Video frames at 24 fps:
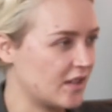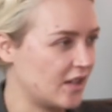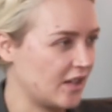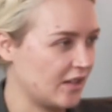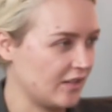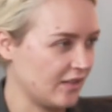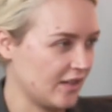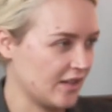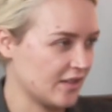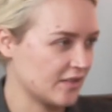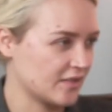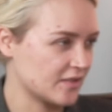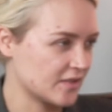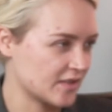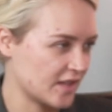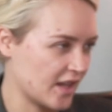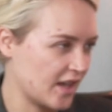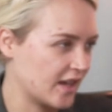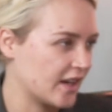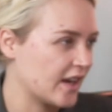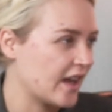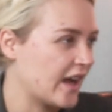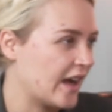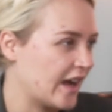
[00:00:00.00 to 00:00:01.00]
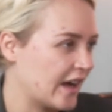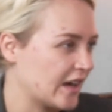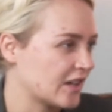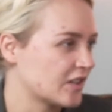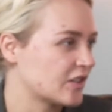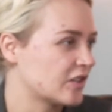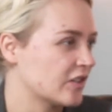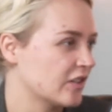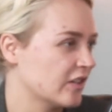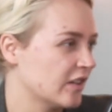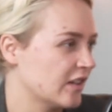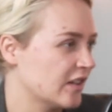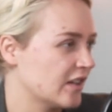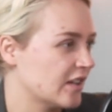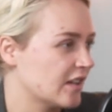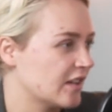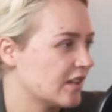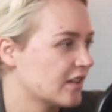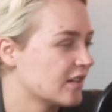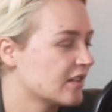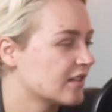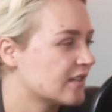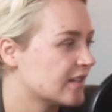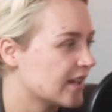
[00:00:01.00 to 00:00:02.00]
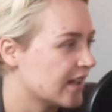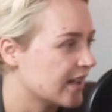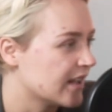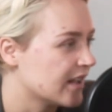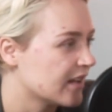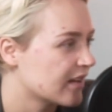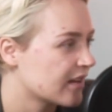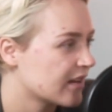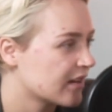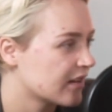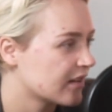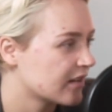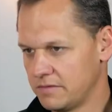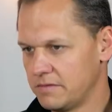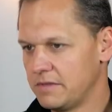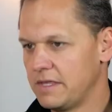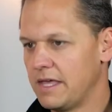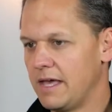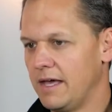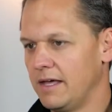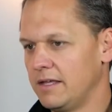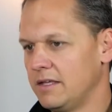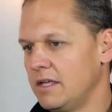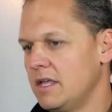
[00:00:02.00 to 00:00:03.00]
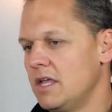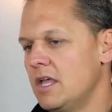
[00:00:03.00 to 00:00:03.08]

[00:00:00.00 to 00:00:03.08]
a laser scan actually take? Yeah.